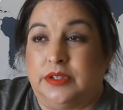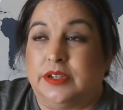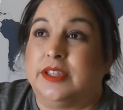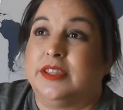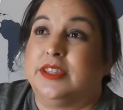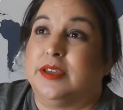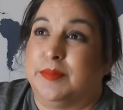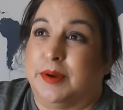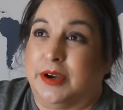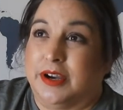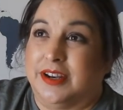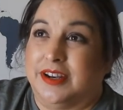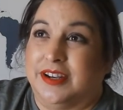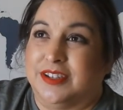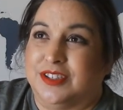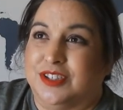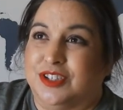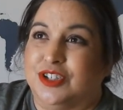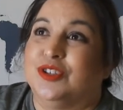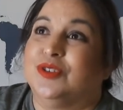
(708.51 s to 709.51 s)
not the American
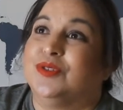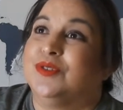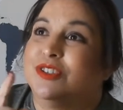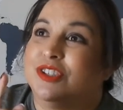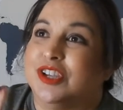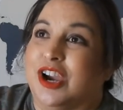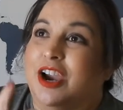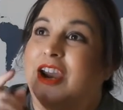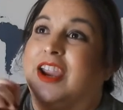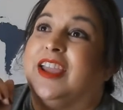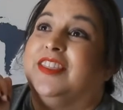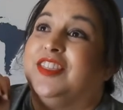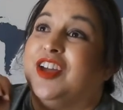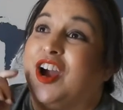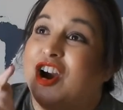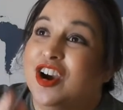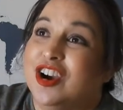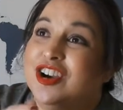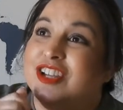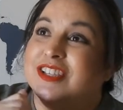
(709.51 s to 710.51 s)
Institute, sorry,
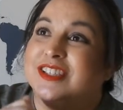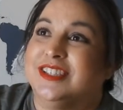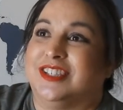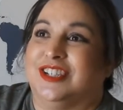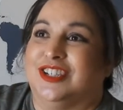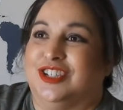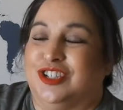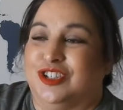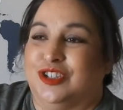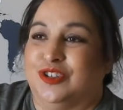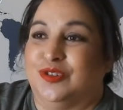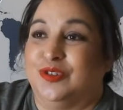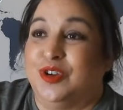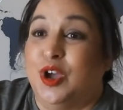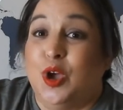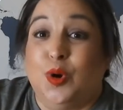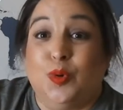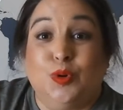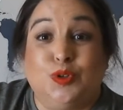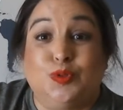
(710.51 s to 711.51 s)
the Art Institute,
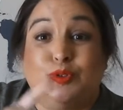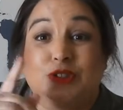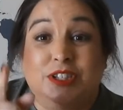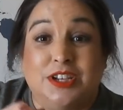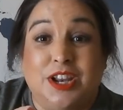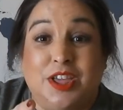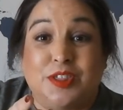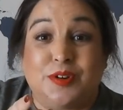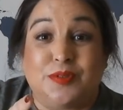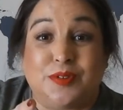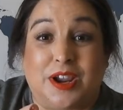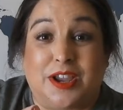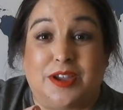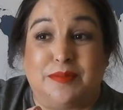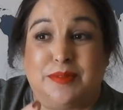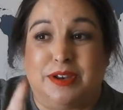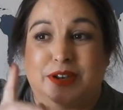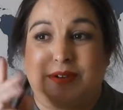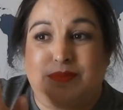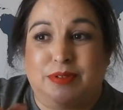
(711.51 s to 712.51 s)
which was another
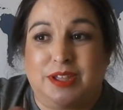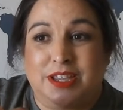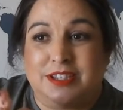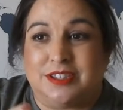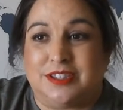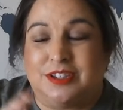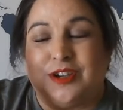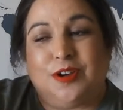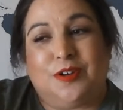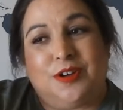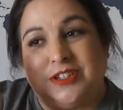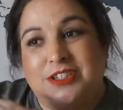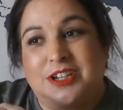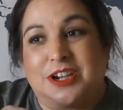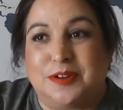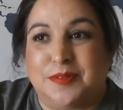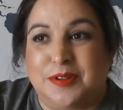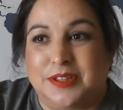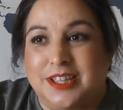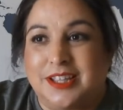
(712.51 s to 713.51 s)
recommended place to go. I'll
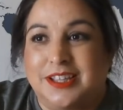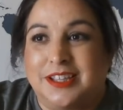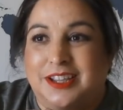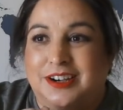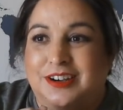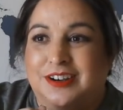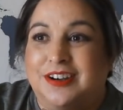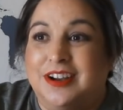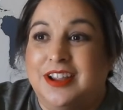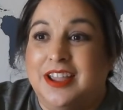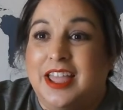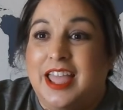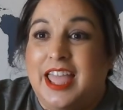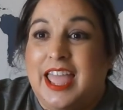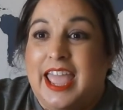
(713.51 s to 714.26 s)
talk about that later.